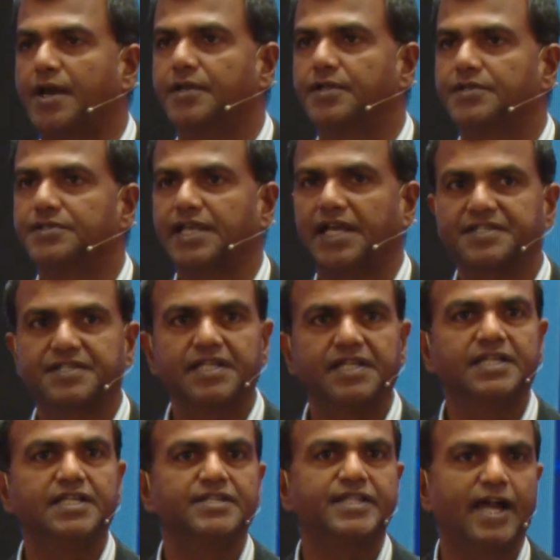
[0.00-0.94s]

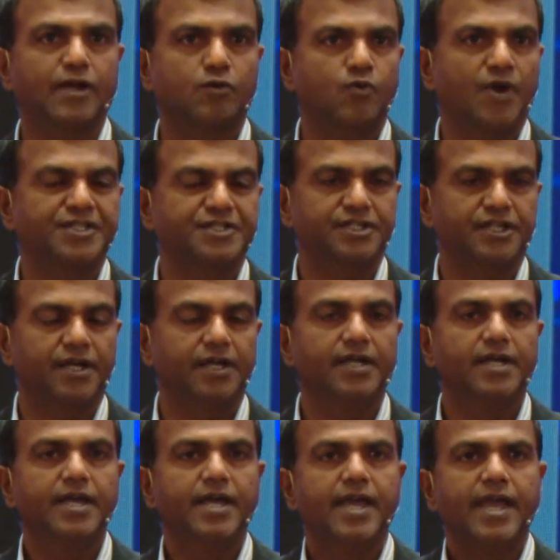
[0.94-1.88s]
succeed in that venture.
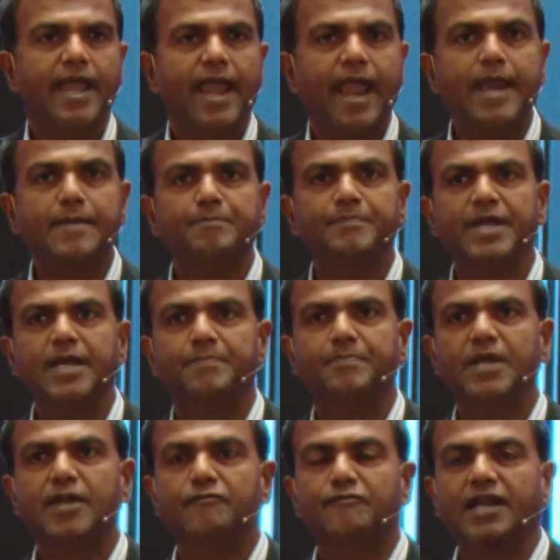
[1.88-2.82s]

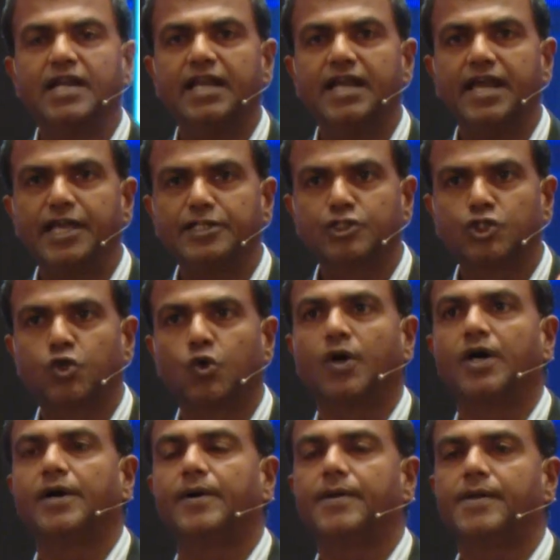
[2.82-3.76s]
NPP will
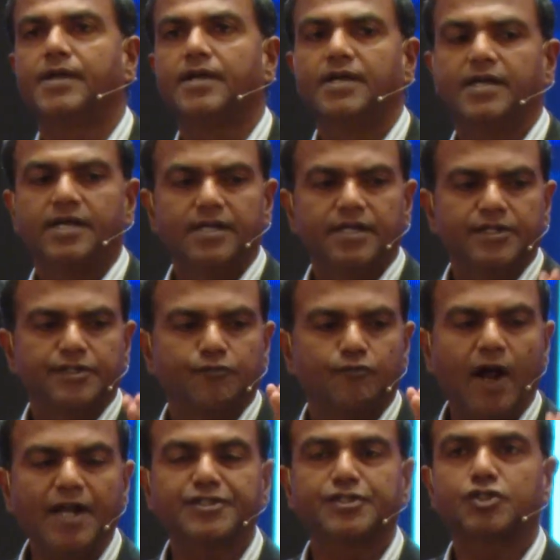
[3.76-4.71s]
ensure
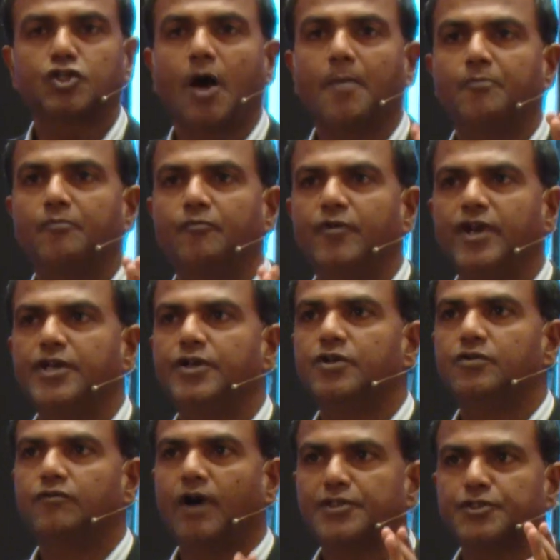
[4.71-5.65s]

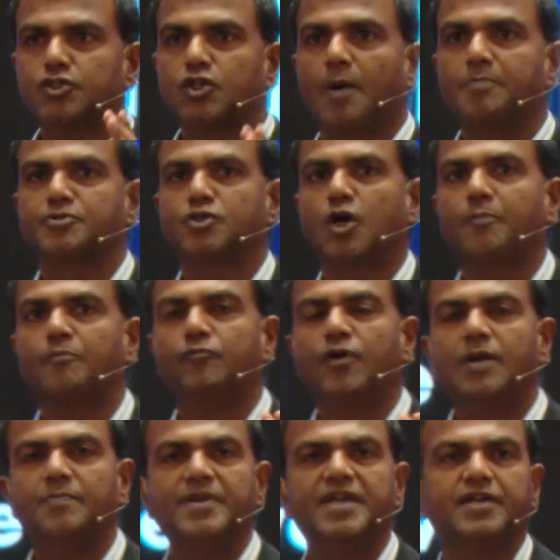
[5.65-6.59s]
one-stop shop
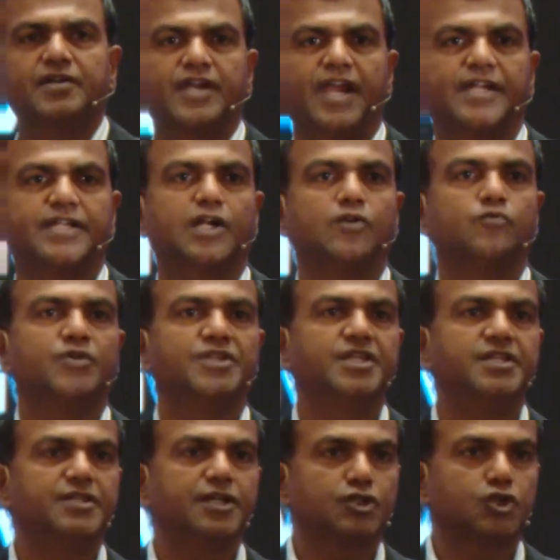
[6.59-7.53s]
will be created
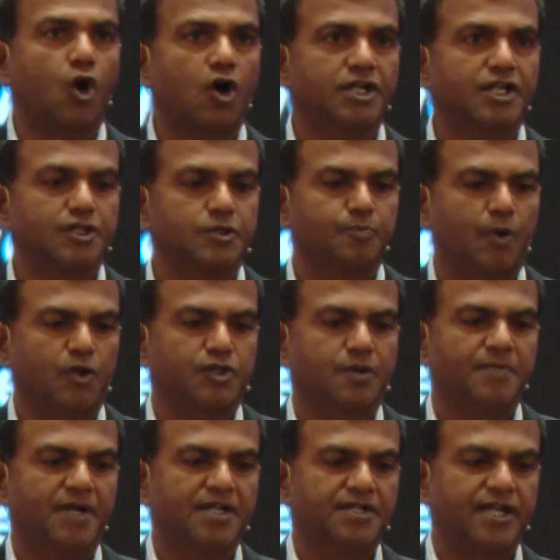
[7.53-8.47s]
within the shortest
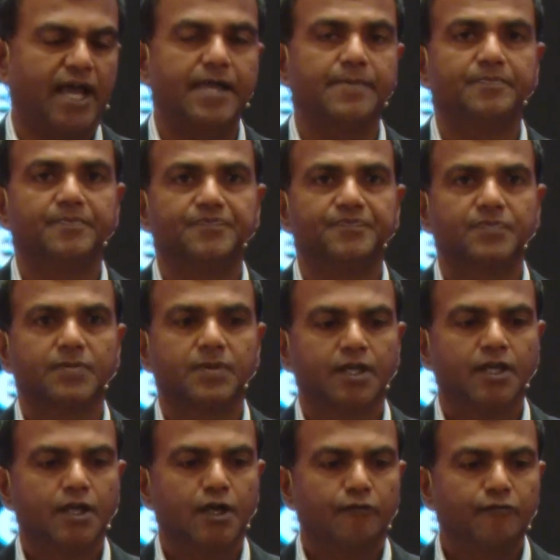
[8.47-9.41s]
possible time.
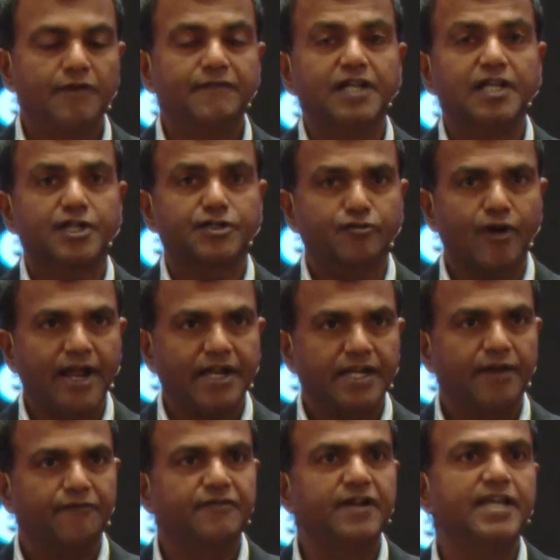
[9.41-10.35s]
We will attract
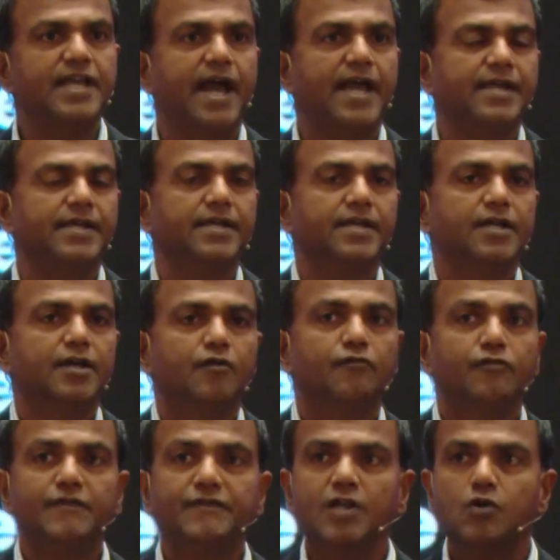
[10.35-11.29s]
FDI.
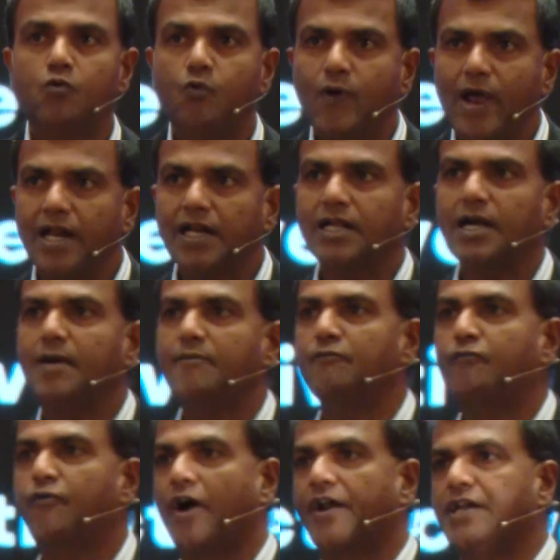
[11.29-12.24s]
We will welcome
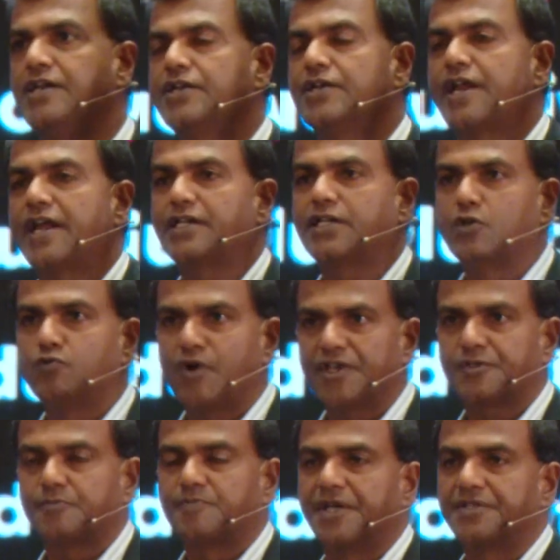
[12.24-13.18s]
foreign direct
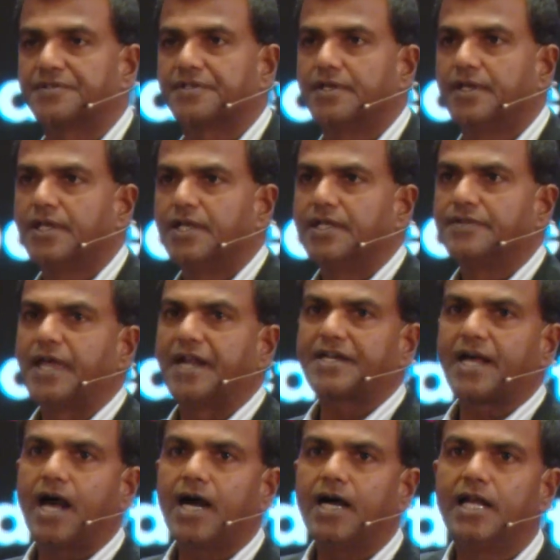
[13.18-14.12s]
investments that
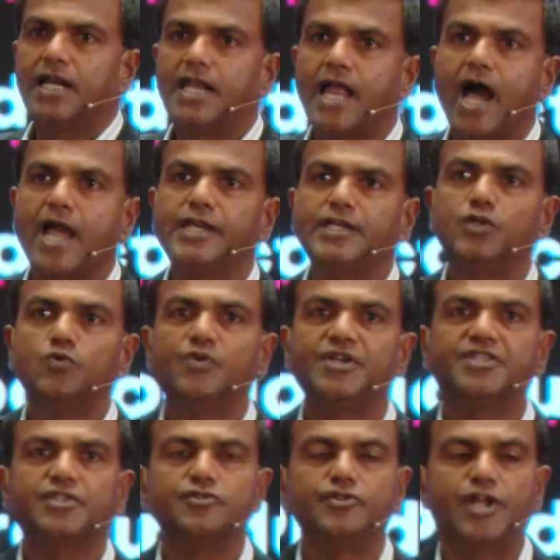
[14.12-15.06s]
are aligned with
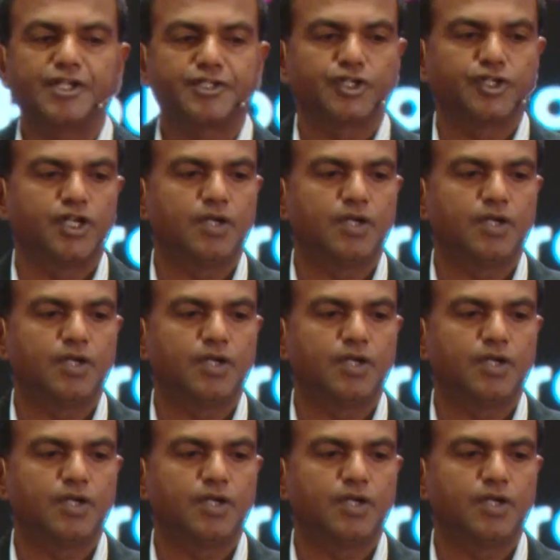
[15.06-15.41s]
national